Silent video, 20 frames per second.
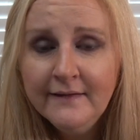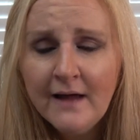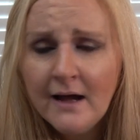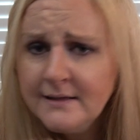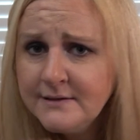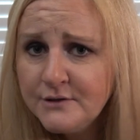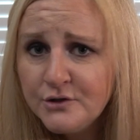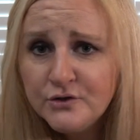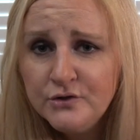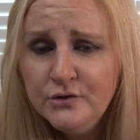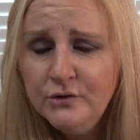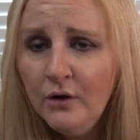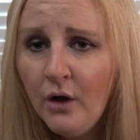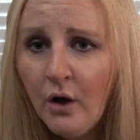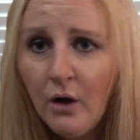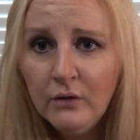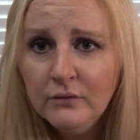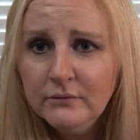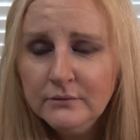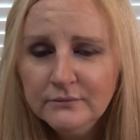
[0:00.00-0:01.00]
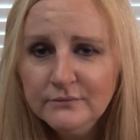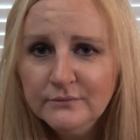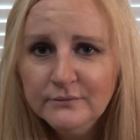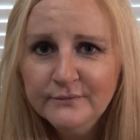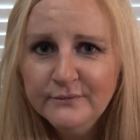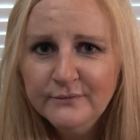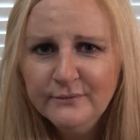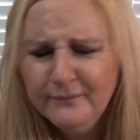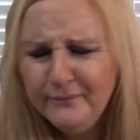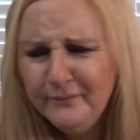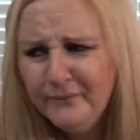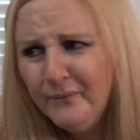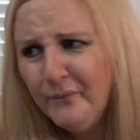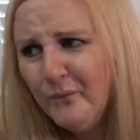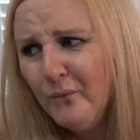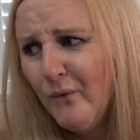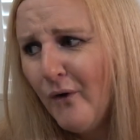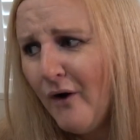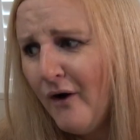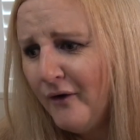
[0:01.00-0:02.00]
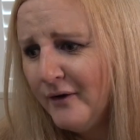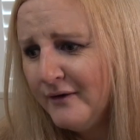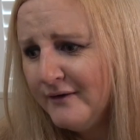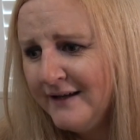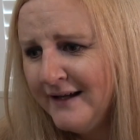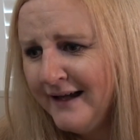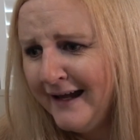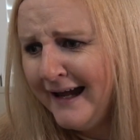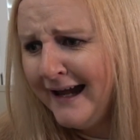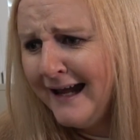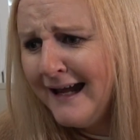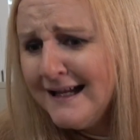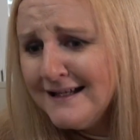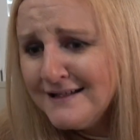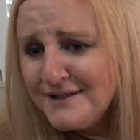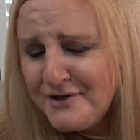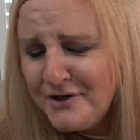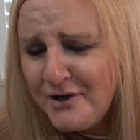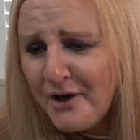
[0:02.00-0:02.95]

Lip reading: That is just not what it is.